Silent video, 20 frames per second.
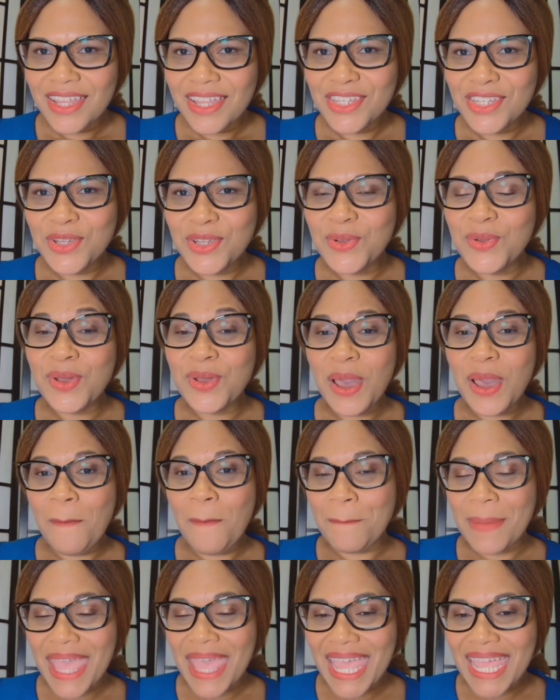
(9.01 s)
to
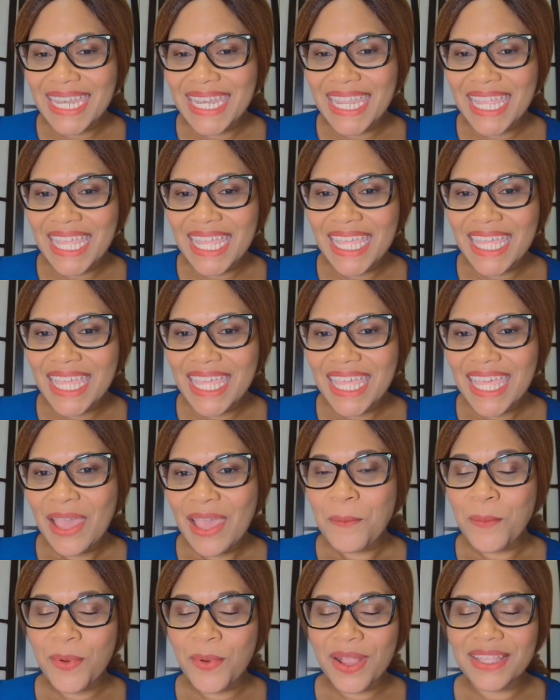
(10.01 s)
commanding
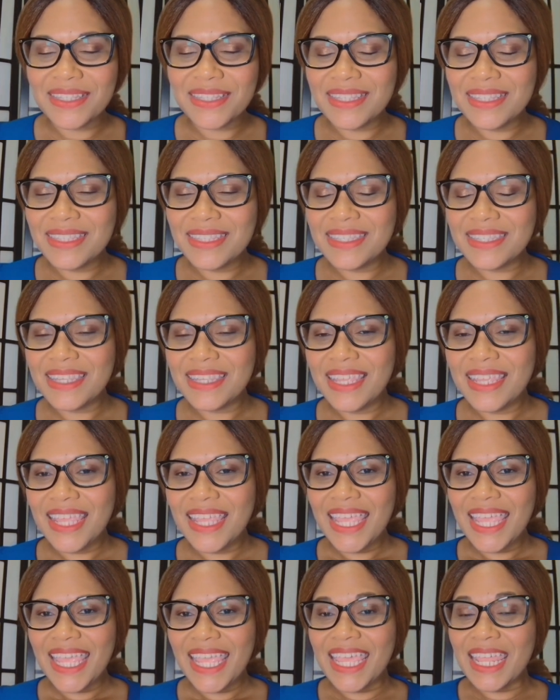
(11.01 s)
presence
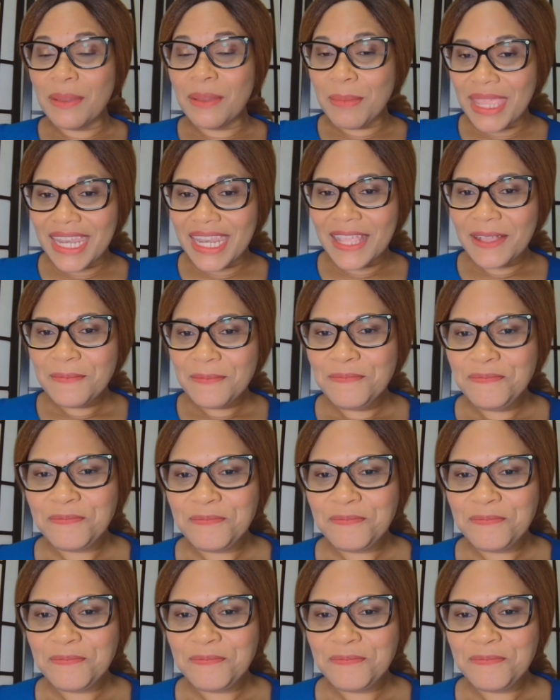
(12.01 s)
in a meeting?